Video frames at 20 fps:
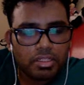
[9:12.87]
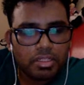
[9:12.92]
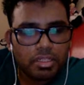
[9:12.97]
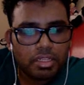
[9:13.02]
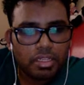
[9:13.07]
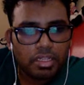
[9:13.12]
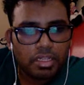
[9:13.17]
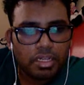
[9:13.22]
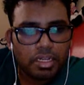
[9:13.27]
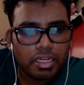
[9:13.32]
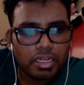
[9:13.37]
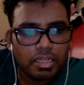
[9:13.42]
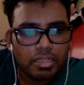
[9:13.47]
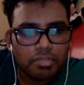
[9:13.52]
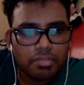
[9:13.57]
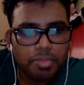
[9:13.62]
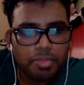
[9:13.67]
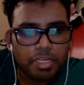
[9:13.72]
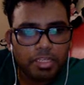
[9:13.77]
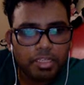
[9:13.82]
And again, it
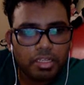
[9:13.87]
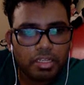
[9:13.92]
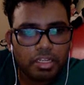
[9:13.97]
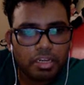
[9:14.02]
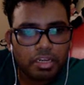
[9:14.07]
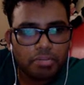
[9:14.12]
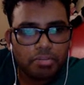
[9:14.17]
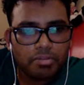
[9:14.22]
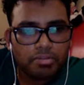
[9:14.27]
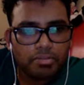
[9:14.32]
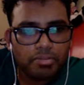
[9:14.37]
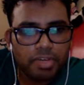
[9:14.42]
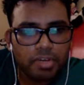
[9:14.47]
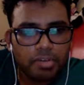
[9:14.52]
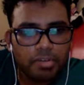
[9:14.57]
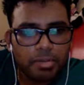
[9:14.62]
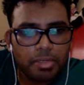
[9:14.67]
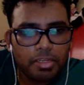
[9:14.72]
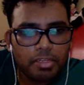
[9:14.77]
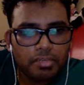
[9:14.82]
may take up to 5
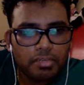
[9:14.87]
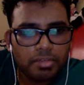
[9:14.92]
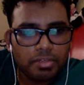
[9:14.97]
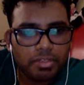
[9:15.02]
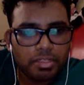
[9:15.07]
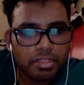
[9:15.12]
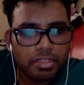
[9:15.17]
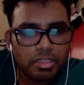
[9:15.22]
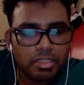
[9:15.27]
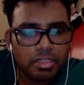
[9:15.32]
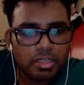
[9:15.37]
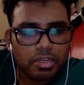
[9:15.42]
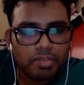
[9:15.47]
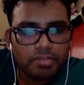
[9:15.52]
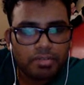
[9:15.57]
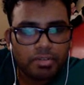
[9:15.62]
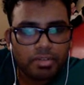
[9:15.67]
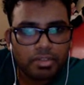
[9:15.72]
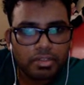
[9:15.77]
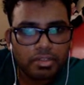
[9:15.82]
minutes for setting
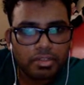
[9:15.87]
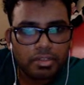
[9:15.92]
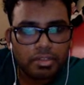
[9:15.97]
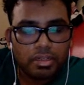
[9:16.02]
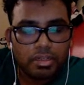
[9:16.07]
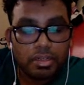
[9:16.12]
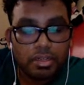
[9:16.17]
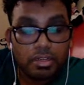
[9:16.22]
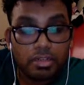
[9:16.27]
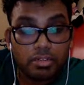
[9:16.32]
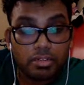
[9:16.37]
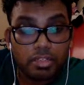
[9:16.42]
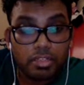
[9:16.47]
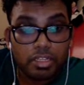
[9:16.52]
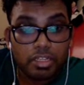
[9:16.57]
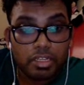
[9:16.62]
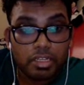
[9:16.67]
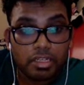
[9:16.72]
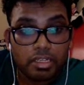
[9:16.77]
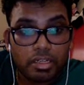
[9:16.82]
effect to
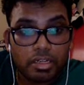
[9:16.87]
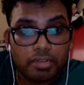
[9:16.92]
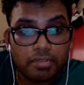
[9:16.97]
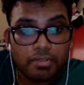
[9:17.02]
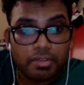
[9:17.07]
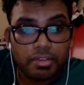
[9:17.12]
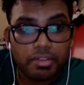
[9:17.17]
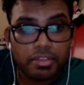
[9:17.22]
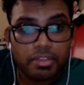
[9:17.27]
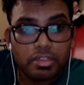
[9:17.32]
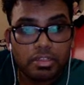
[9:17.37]
take effect.